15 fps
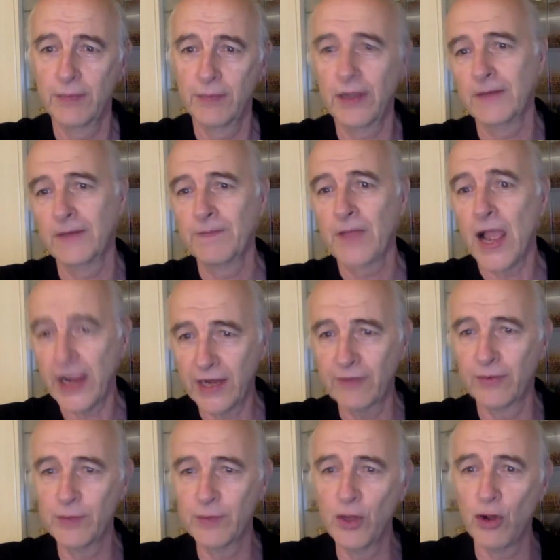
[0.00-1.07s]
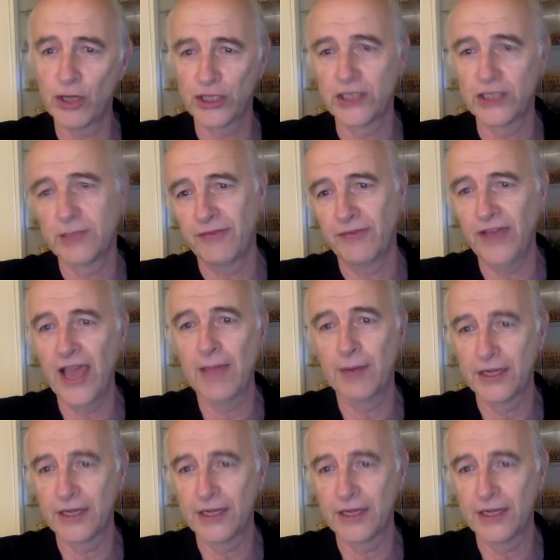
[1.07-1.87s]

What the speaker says: And I come from Yorkshire, to be fair,